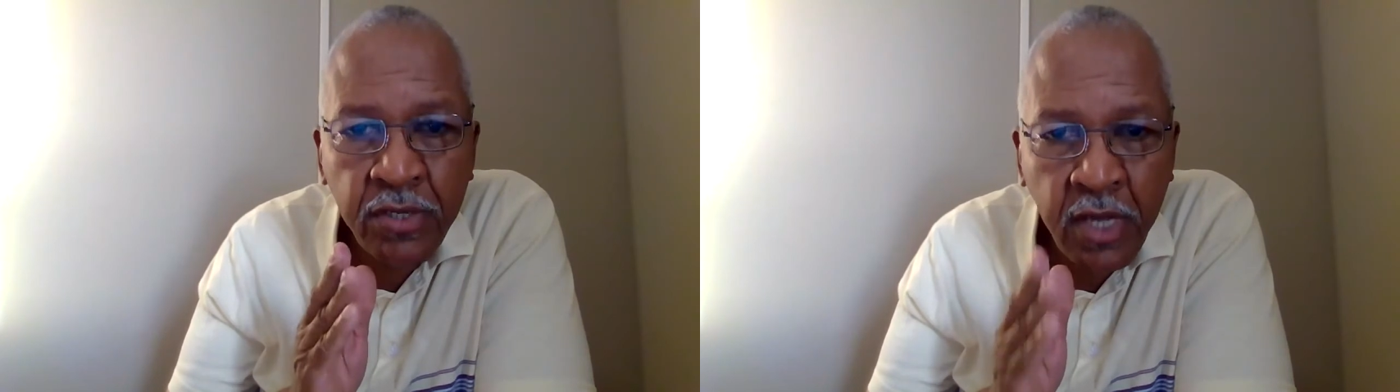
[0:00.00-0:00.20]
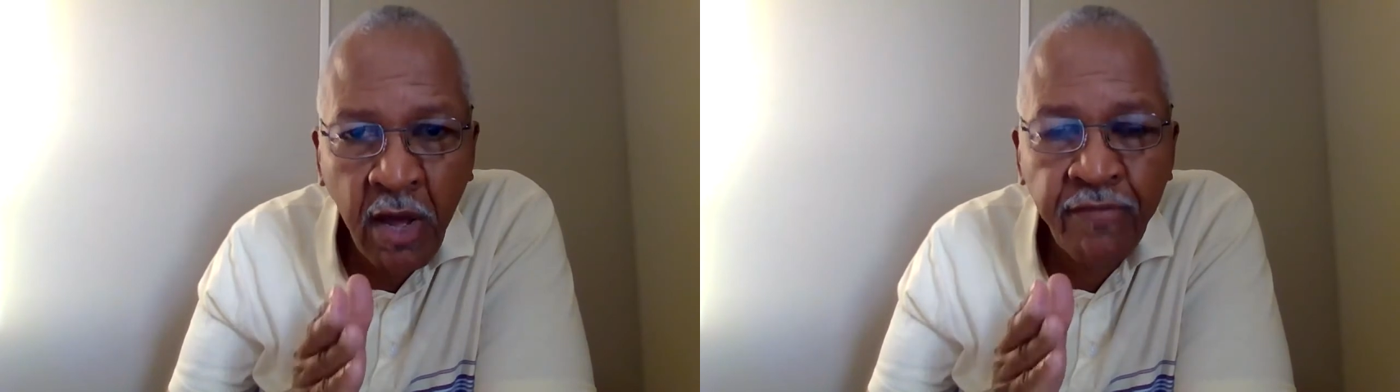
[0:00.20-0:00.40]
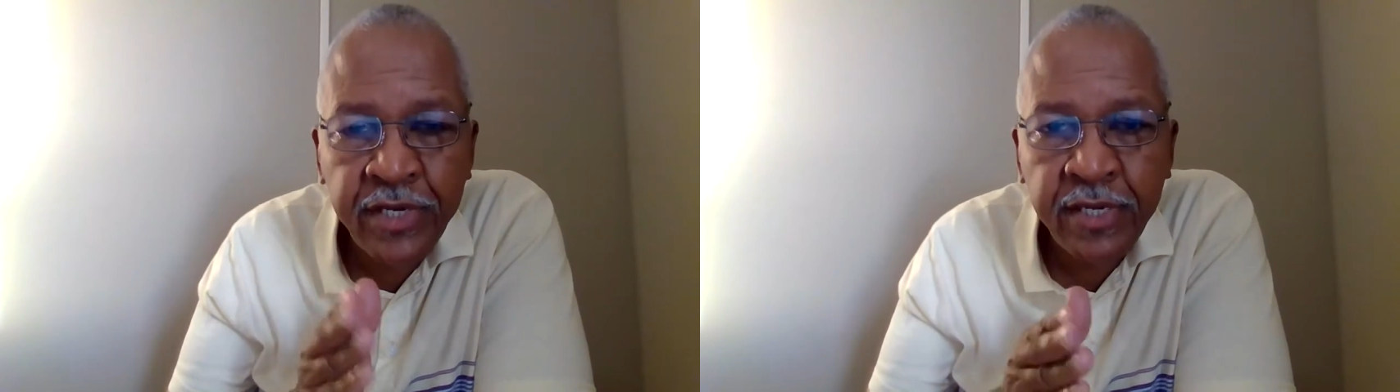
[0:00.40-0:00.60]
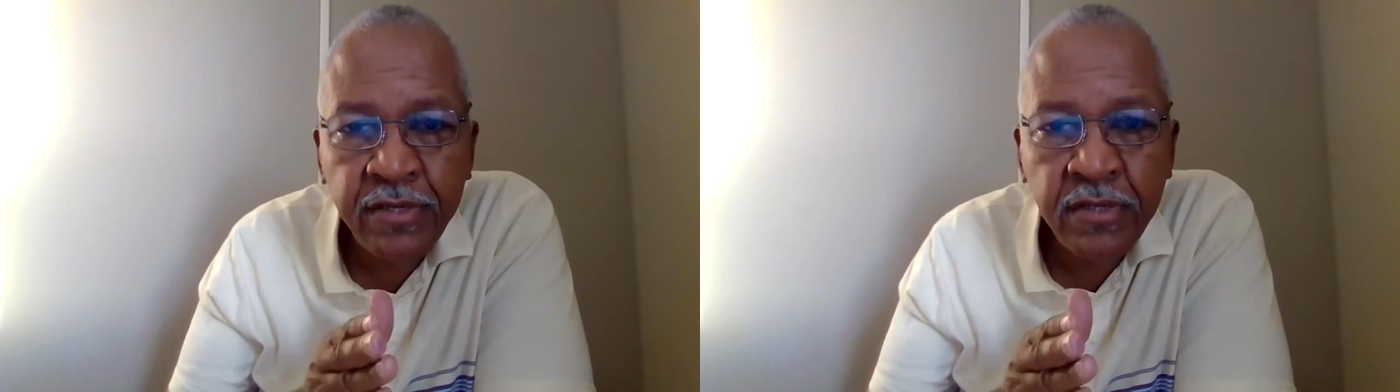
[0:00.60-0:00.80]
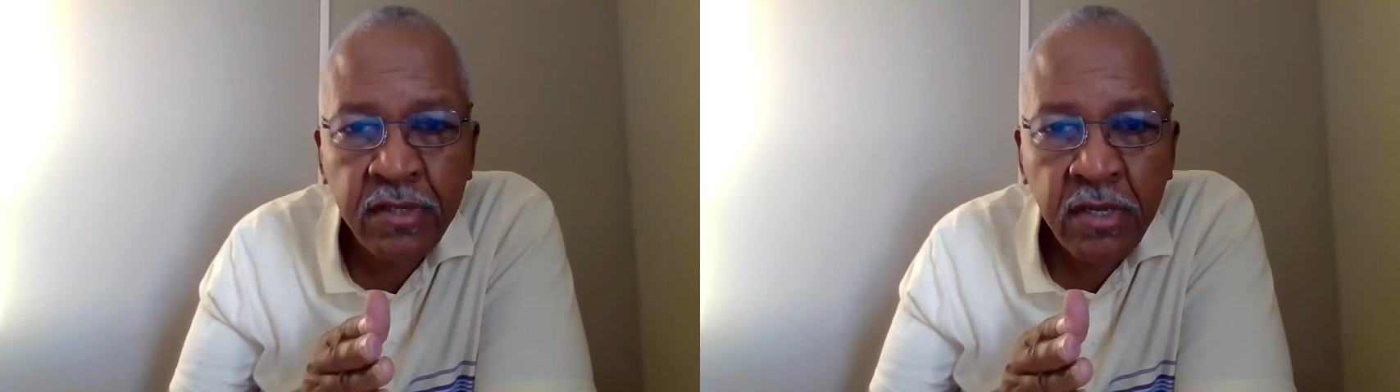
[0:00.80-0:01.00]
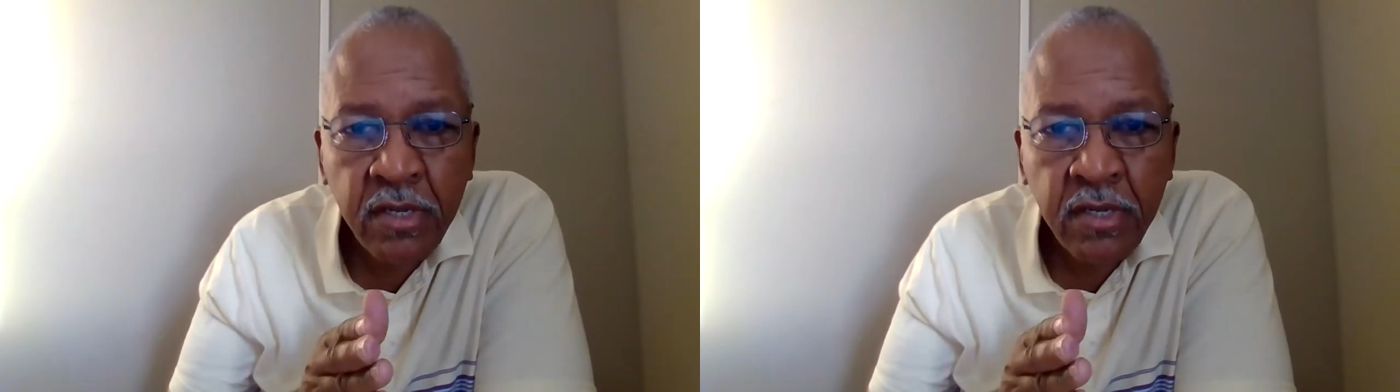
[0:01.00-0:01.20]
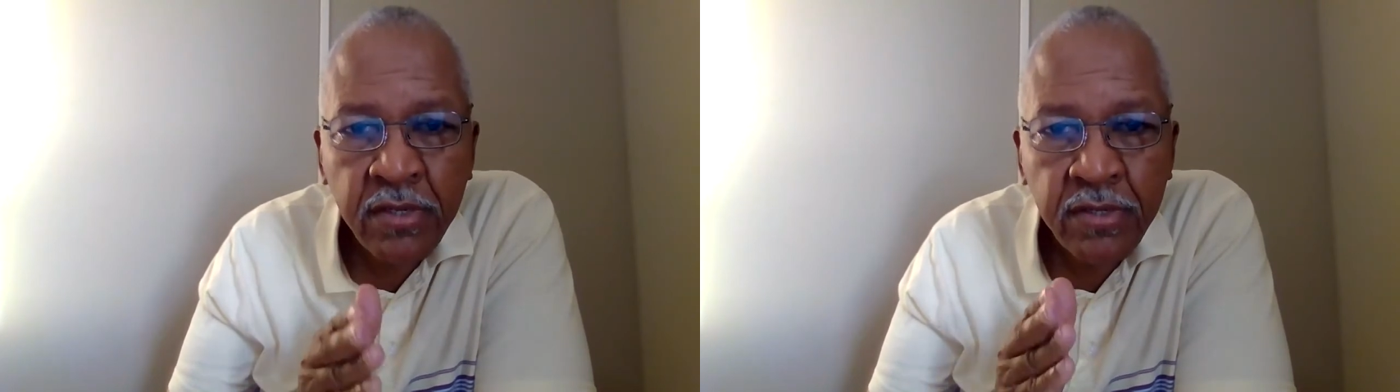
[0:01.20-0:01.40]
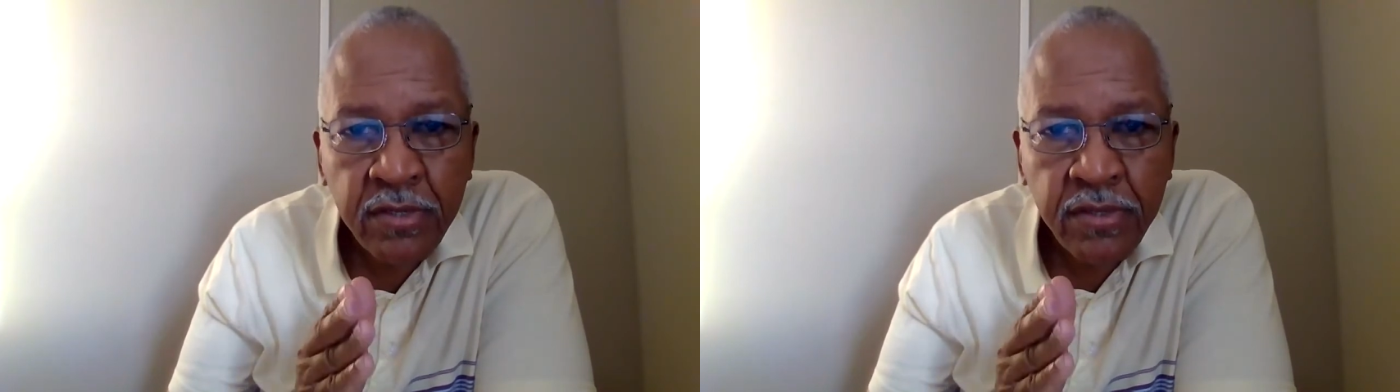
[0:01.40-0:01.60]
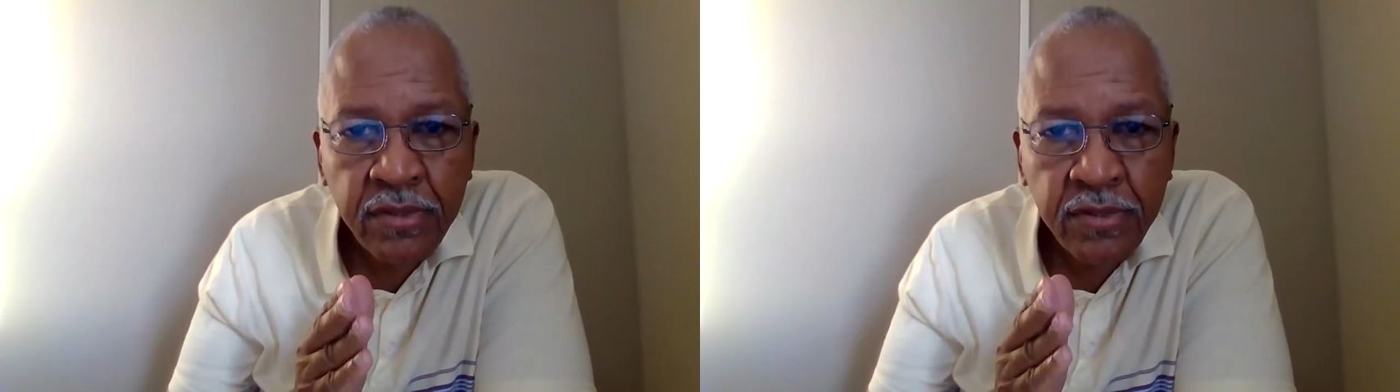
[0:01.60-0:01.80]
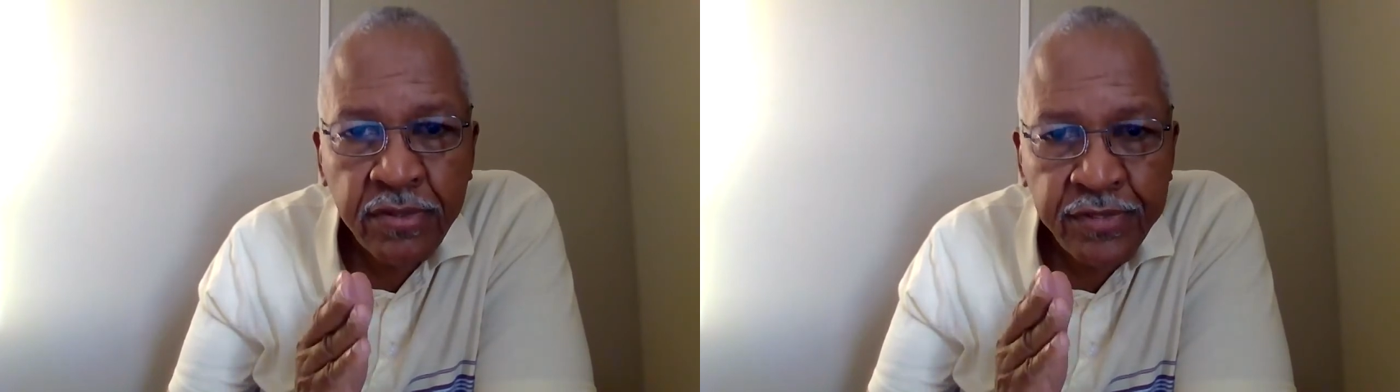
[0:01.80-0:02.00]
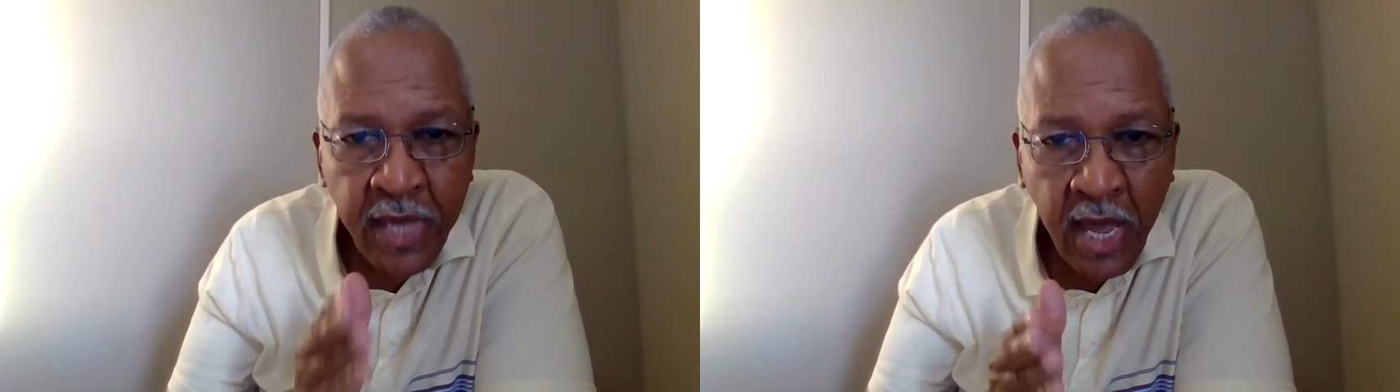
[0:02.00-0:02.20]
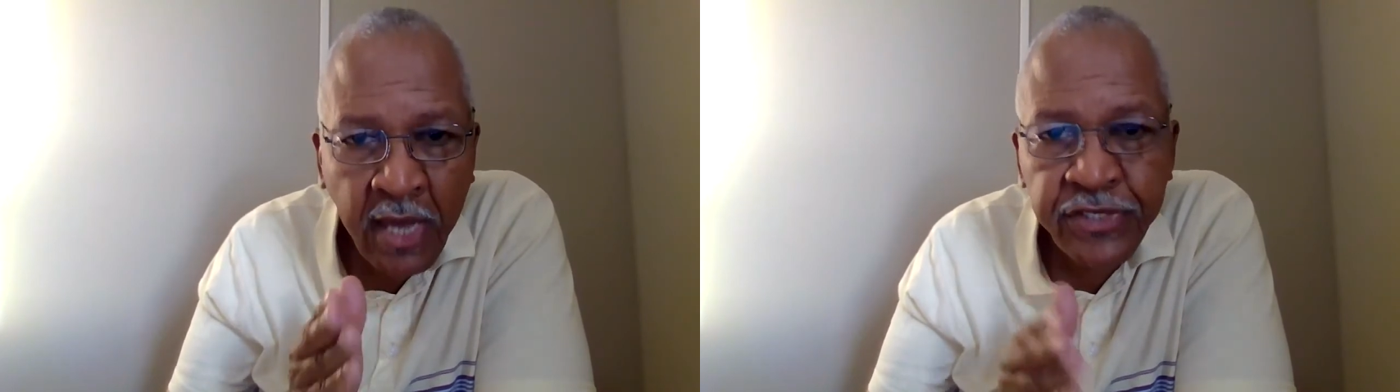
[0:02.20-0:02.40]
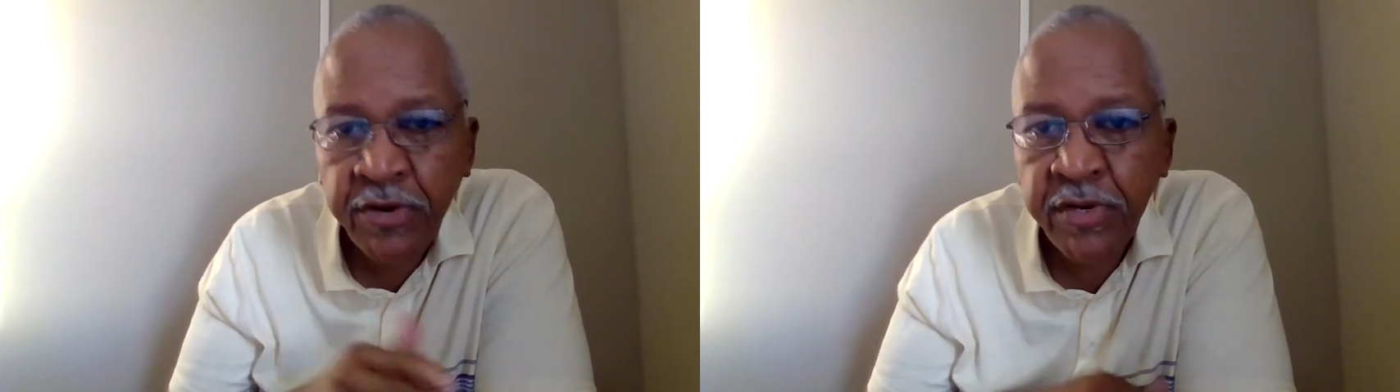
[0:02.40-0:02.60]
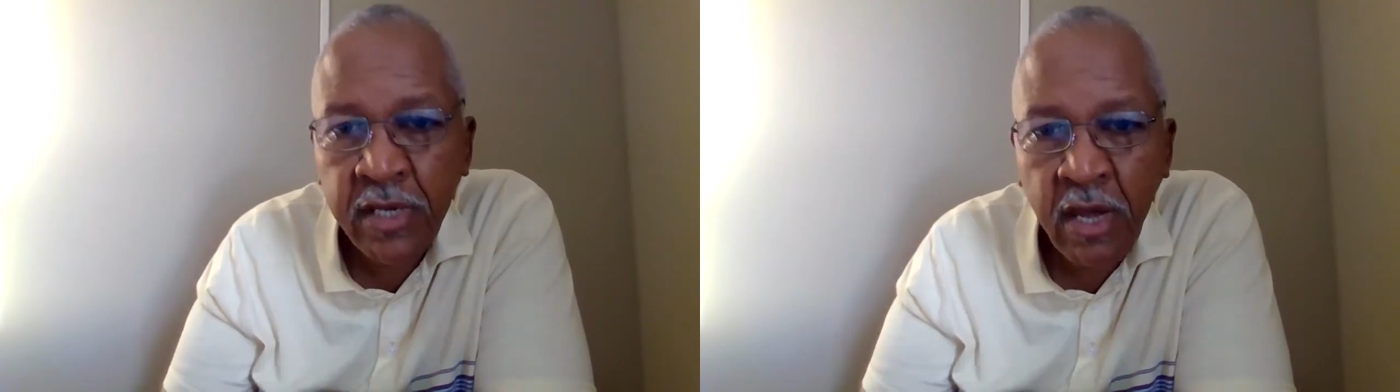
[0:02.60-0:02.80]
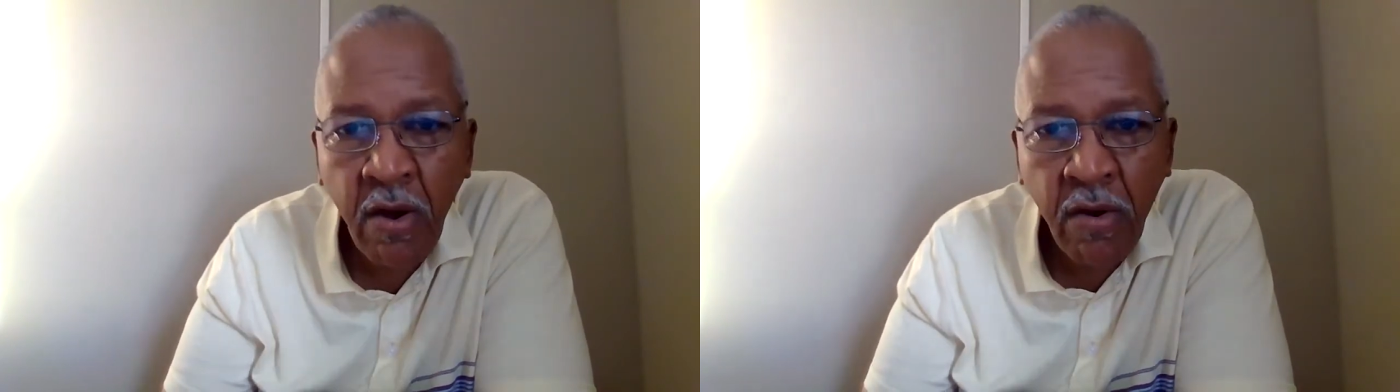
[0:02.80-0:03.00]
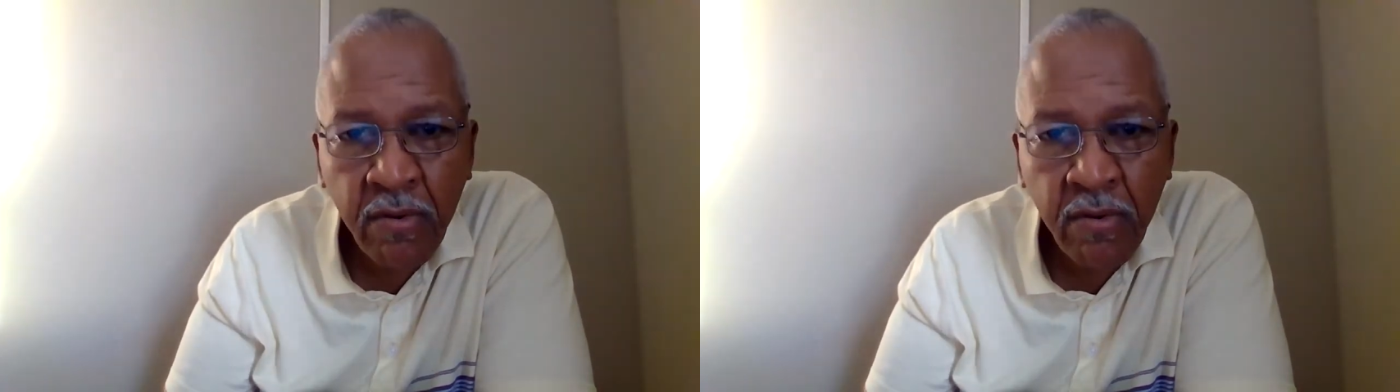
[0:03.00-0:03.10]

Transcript: covenant dietary law.